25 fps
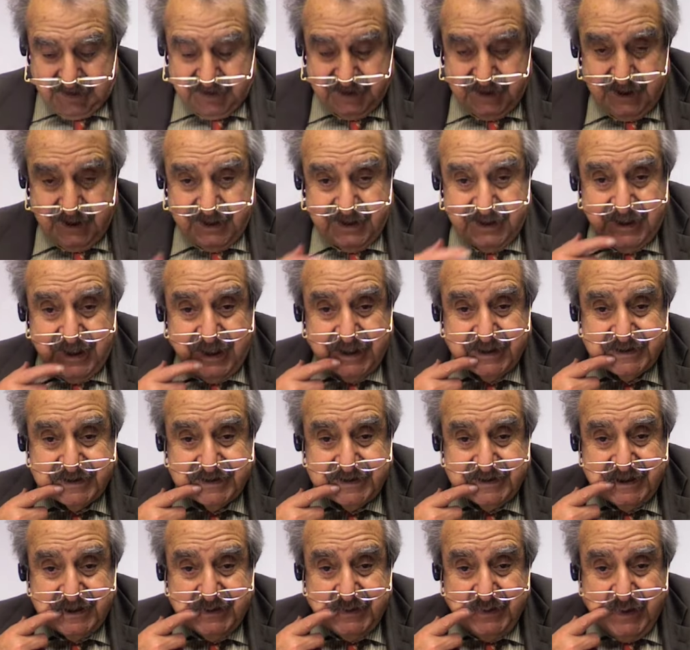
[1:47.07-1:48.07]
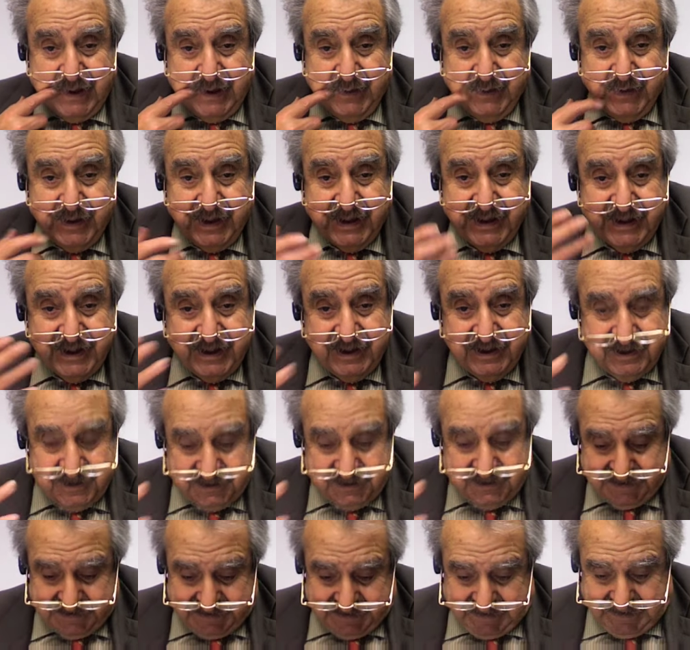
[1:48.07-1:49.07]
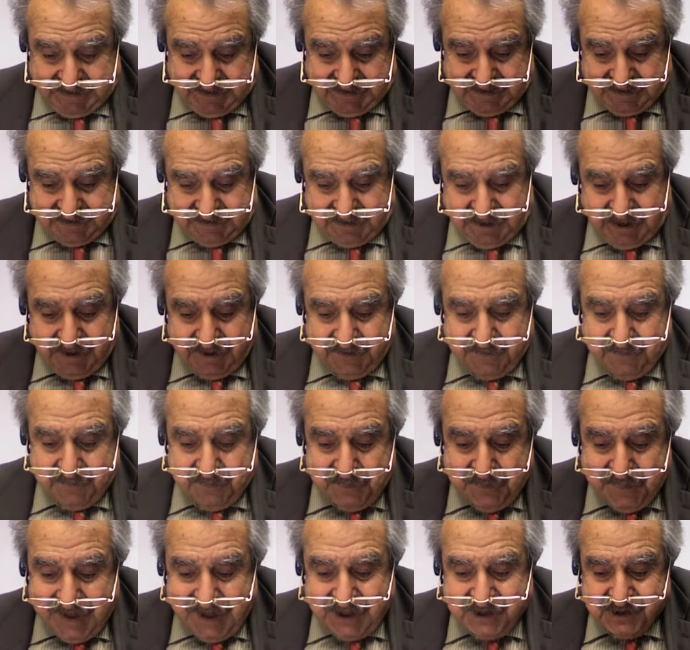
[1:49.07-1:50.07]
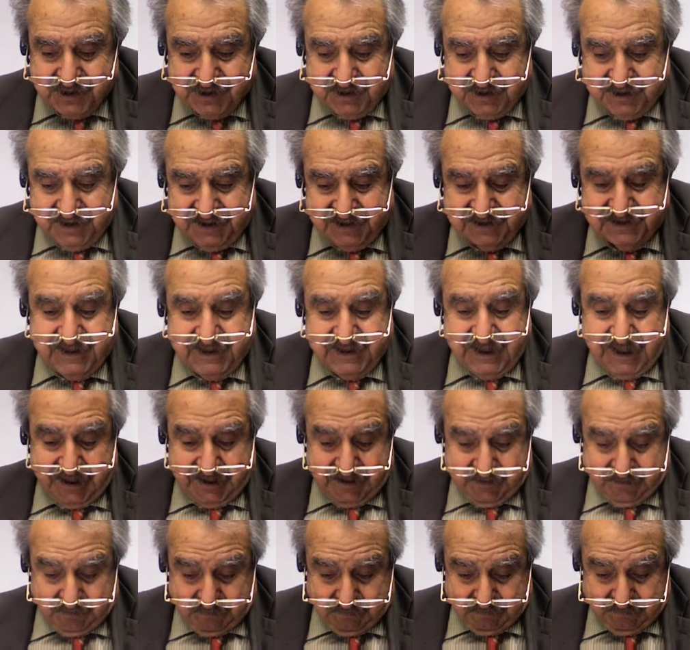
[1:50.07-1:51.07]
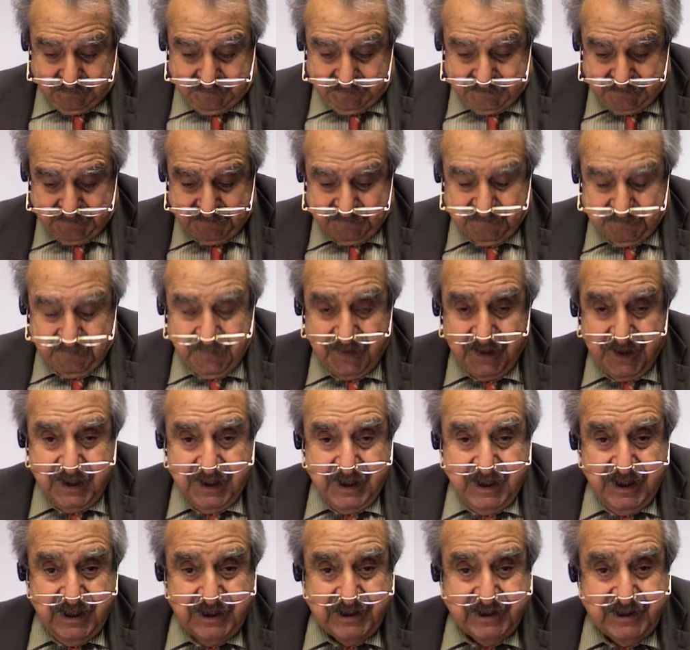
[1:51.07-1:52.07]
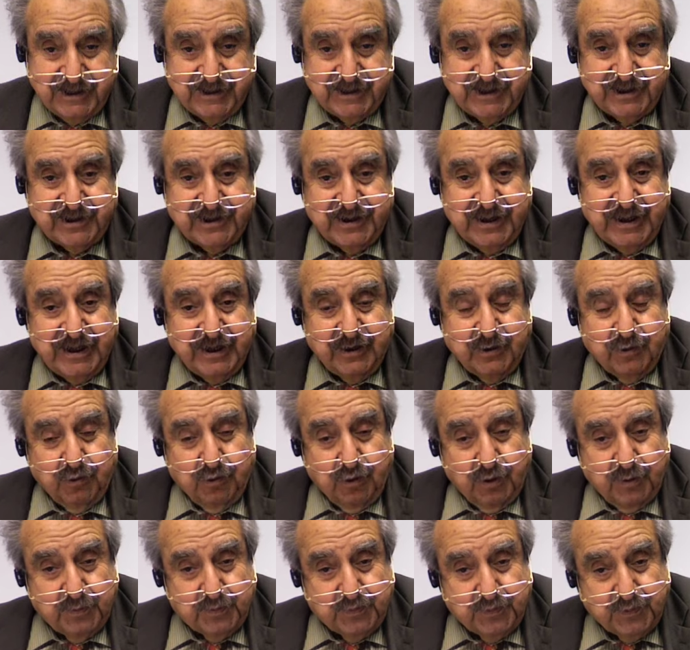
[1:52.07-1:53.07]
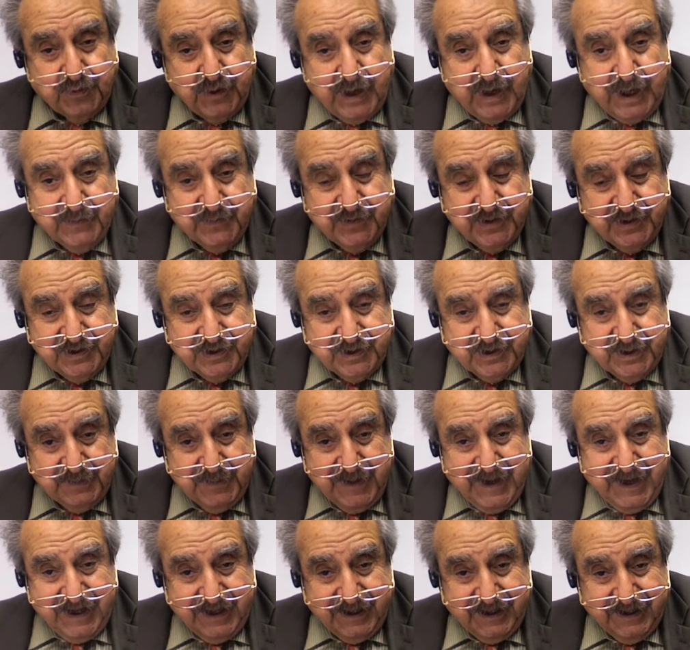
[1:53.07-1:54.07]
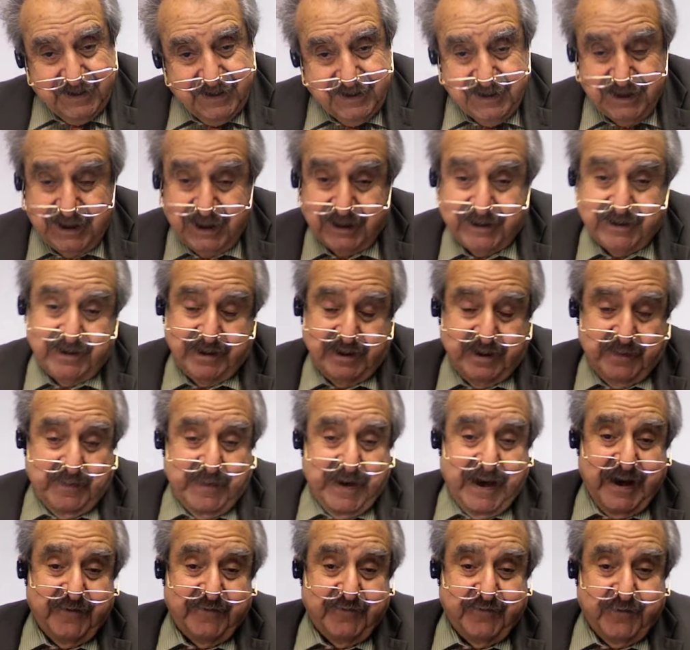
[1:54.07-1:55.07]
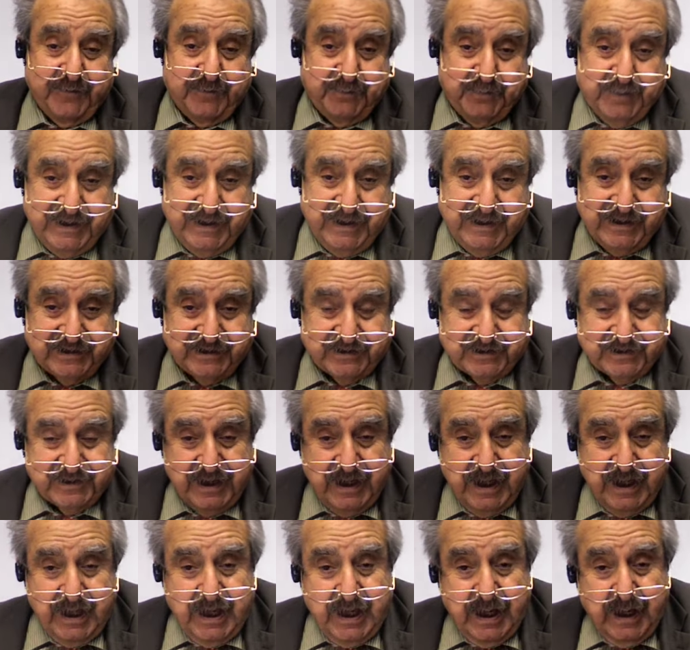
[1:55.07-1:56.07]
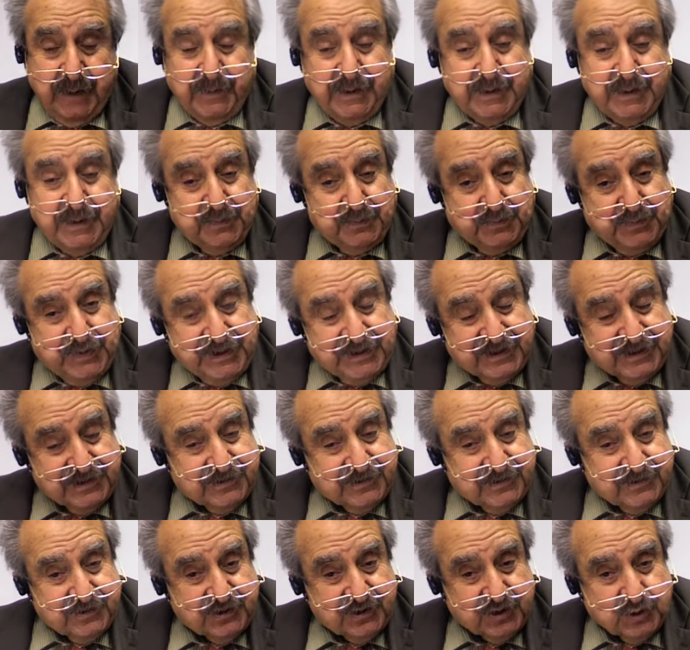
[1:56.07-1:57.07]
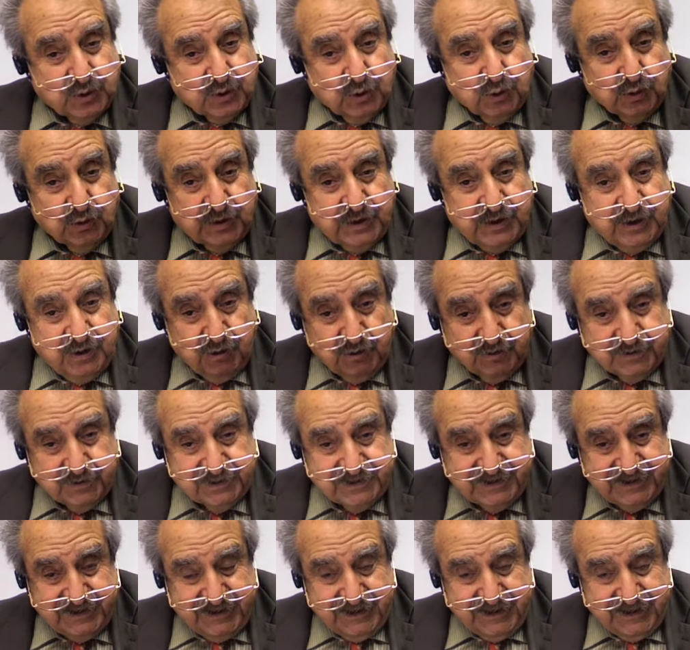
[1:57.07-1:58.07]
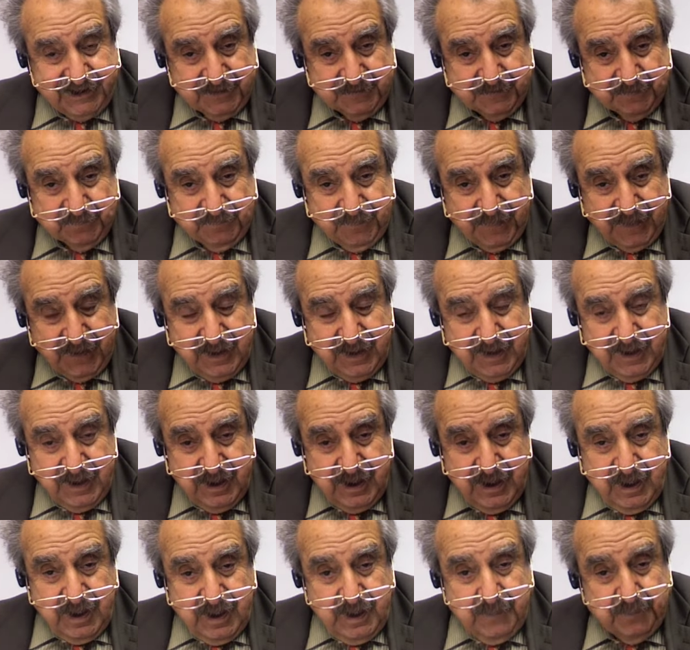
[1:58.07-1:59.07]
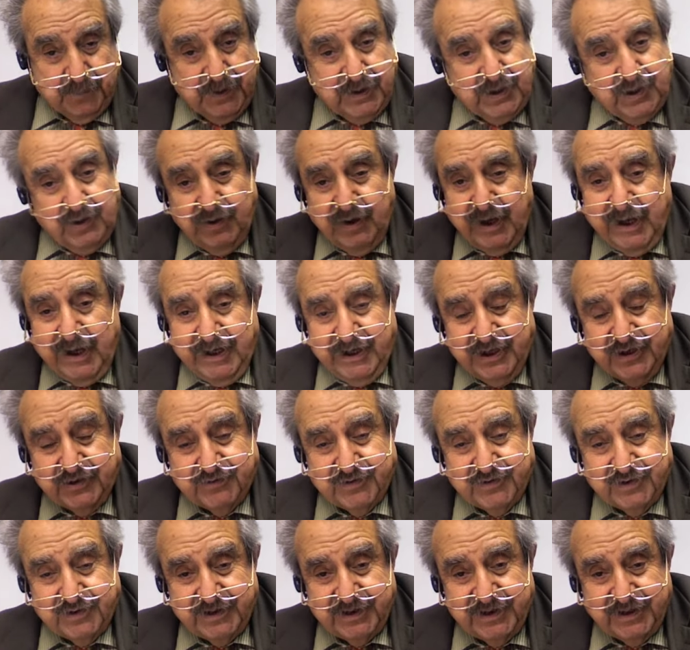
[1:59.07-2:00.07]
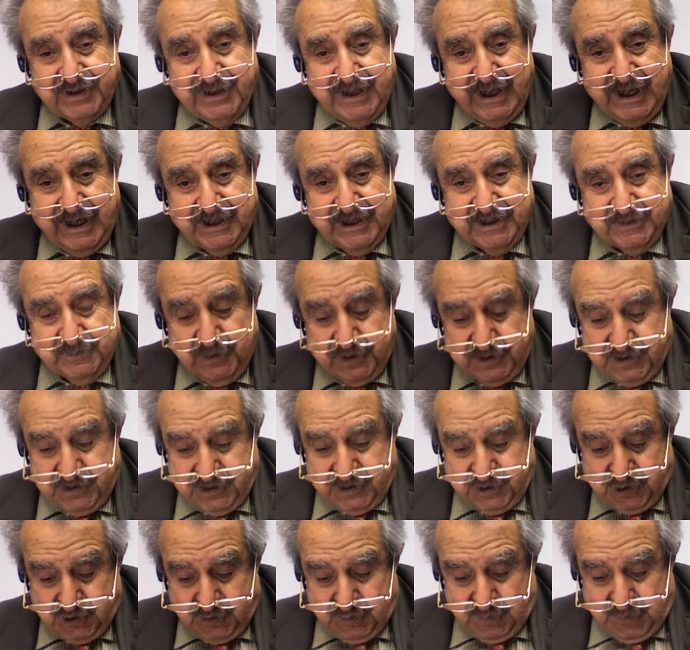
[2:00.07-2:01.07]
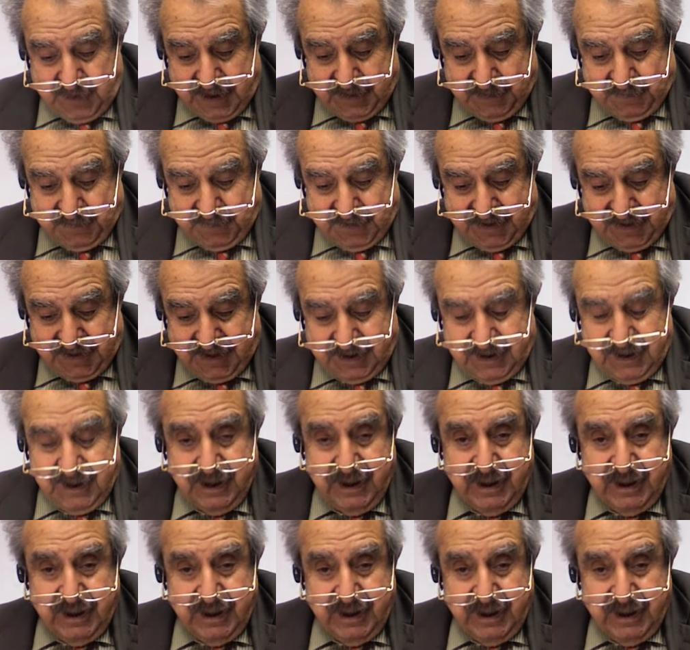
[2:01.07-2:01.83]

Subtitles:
Now, the next thing I want you to understand is how to measure these categories. There's a thing called primary demand, like the demand for pizzas. How many pizzas are sold in your city? But you're not interested in that as much as you might be